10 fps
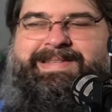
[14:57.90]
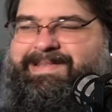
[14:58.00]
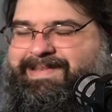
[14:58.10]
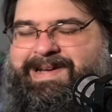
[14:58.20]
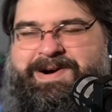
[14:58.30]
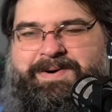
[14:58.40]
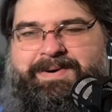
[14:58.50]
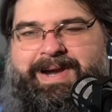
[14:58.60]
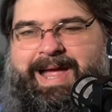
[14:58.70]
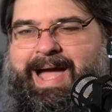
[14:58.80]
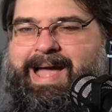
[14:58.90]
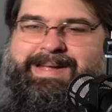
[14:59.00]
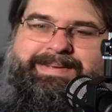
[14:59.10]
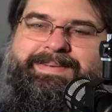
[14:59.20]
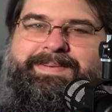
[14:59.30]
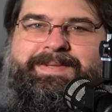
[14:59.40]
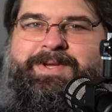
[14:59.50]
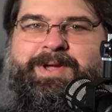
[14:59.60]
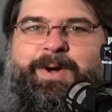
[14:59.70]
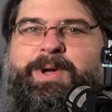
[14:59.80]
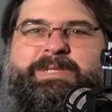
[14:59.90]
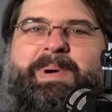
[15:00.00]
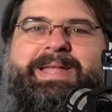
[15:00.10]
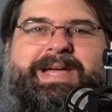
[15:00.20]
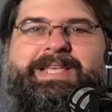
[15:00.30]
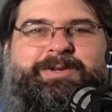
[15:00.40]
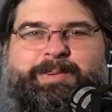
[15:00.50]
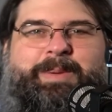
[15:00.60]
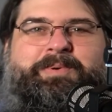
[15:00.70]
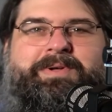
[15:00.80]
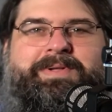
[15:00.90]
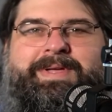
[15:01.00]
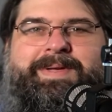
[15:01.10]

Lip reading: So you can always buy dice for people.